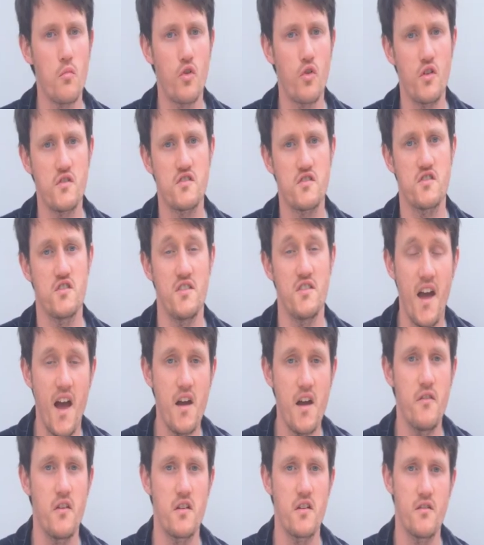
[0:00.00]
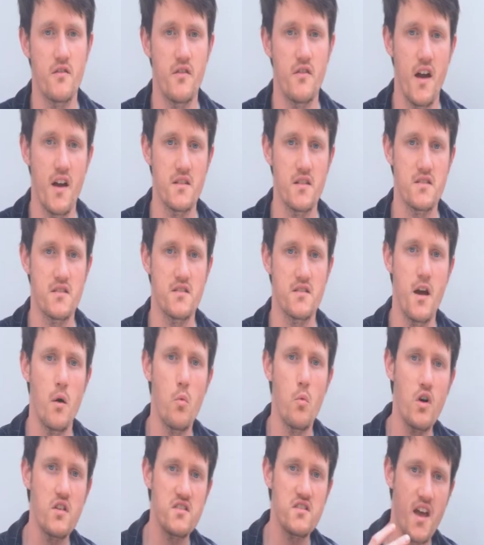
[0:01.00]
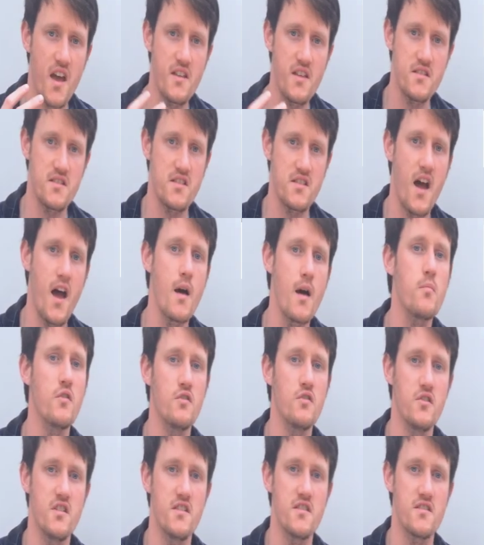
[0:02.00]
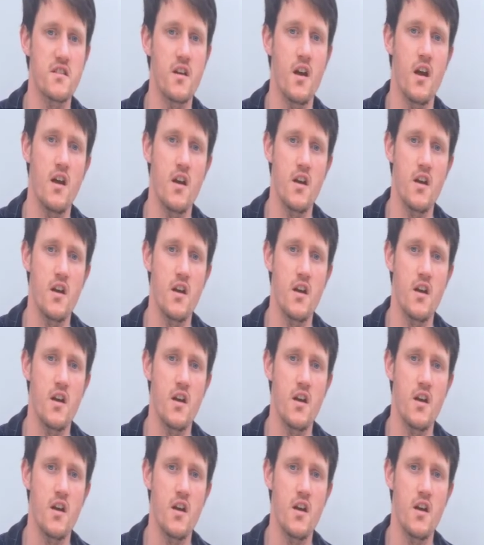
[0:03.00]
Protestant ethic effect. Now, what tends to happen is